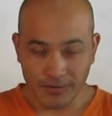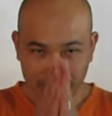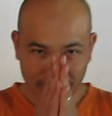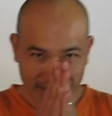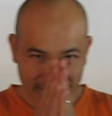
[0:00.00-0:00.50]

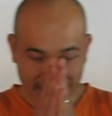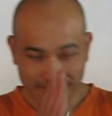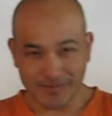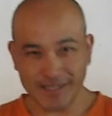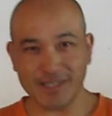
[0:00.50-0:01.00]
What's
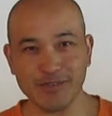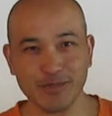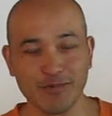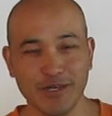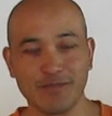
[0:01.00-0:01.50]
up? My name is
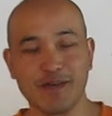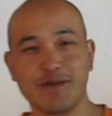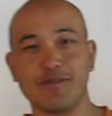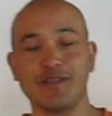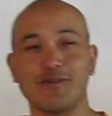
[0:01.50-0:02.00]

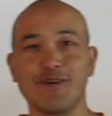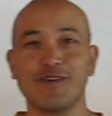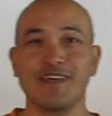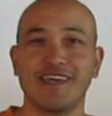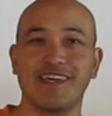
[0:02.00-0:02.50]
Pratap
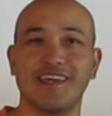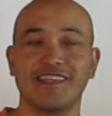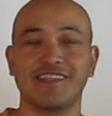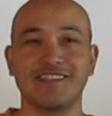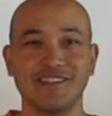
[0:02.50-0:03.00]
Malawong, and
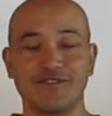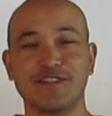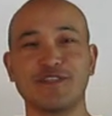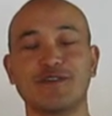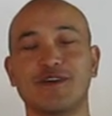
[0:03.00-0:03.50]
in this
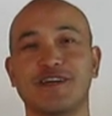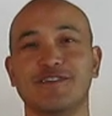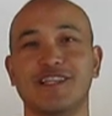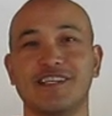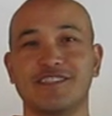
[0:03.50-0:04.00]
video I
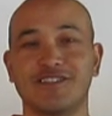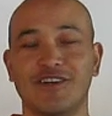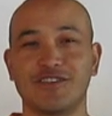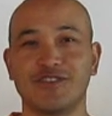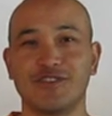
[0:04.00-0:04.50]
would like to
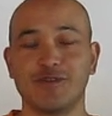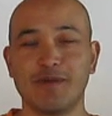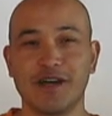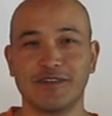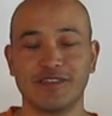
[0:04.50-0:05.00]
talk to you
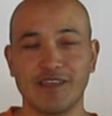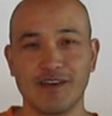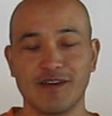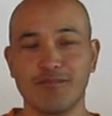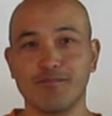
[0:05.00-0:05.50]
about
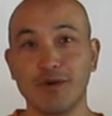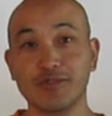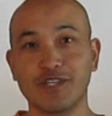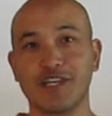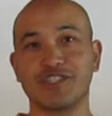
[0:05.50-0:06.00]
the
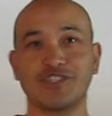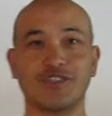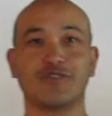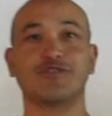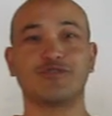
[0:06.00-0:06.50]

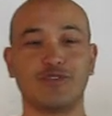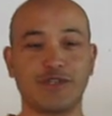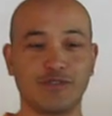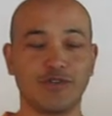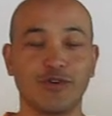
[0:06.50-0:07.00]
multi-shuttle
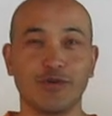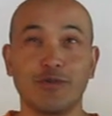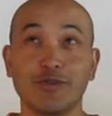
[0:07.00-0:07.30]
drills, or